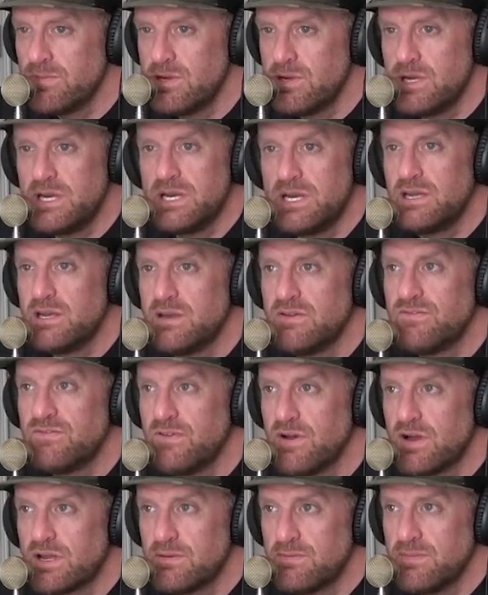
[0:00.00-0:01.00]
you needed to
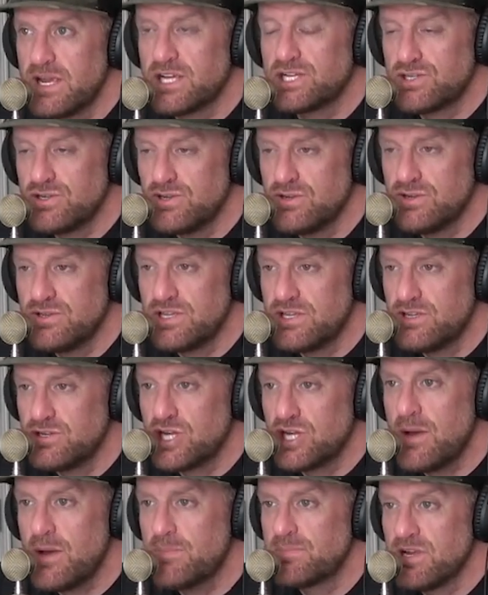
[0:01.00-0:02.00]
fucking make sure that you
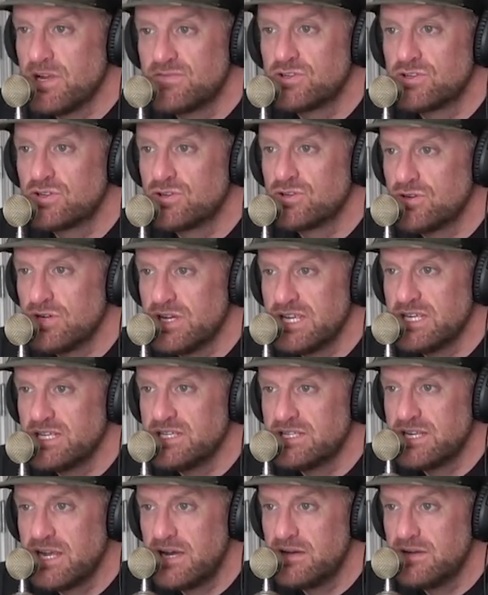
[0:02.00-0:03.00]
chopped enough
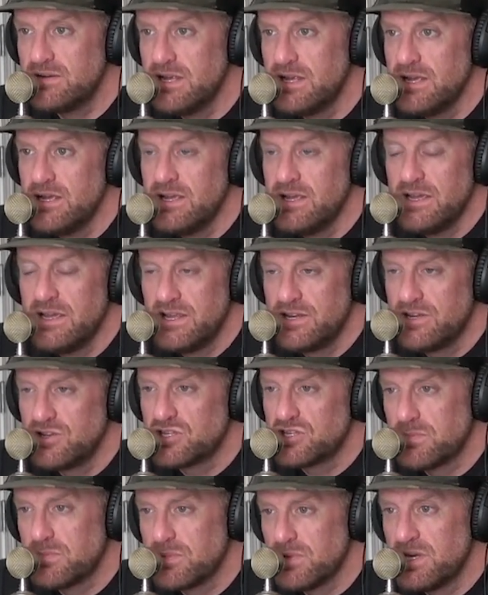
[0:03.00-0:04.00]
trees down and you
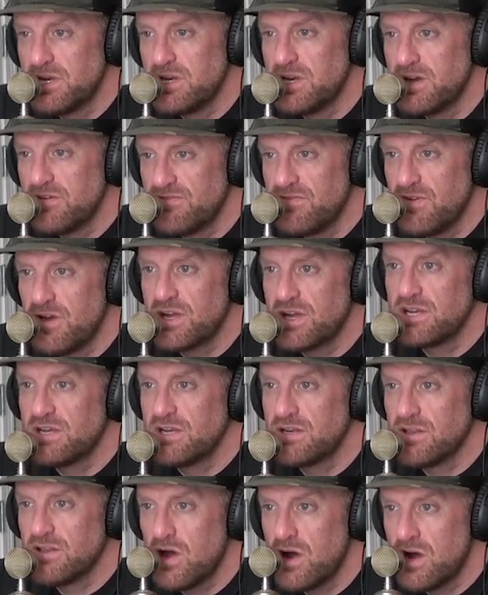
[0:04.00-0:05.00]
split enough
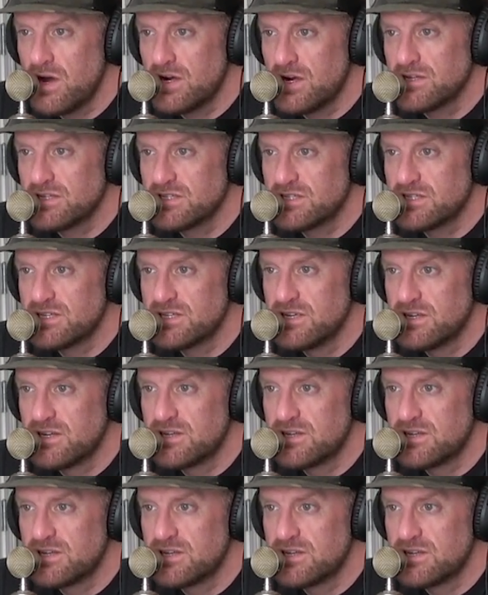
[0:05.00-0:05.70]
fucking logs